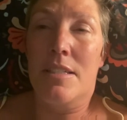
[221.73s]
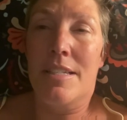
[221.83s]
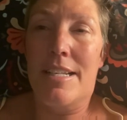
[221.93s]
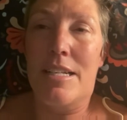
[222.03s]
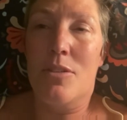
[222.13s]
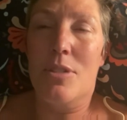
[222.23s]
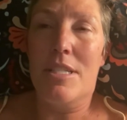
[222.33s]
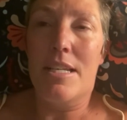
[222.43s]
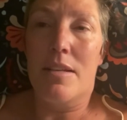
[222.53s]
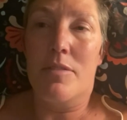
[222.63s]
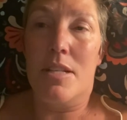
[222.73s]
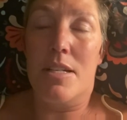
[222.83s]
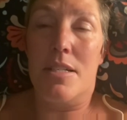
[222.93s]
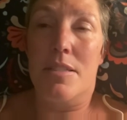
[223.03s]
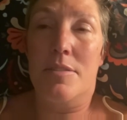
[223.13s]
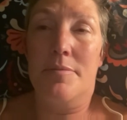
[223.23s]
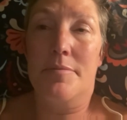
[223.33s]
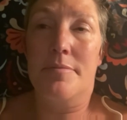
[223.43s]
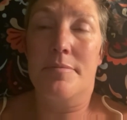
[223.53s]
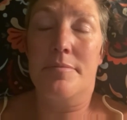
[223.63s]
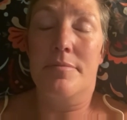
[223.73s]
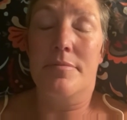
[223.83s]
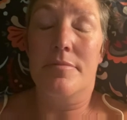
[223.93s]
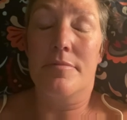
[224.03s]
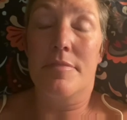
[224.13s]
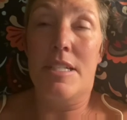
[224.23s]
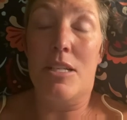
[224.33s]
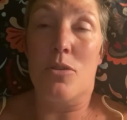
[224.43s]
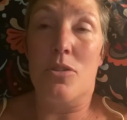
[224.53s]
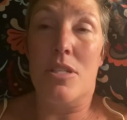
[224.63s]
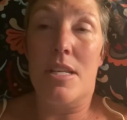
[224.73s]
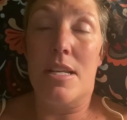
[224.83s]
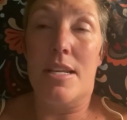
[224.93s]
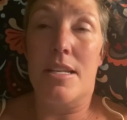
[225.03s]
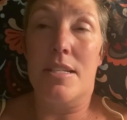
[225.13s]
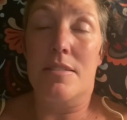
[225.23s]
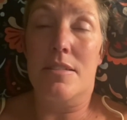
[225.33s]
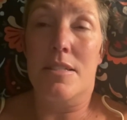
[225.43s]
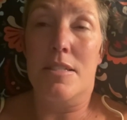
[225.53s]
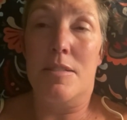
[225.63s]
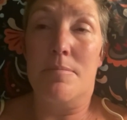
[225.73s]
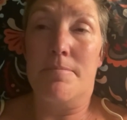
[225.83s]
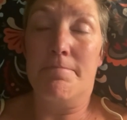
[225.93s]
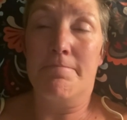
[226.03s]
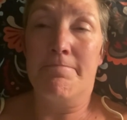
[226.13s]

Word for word: I didn't really have a lot of videos today um,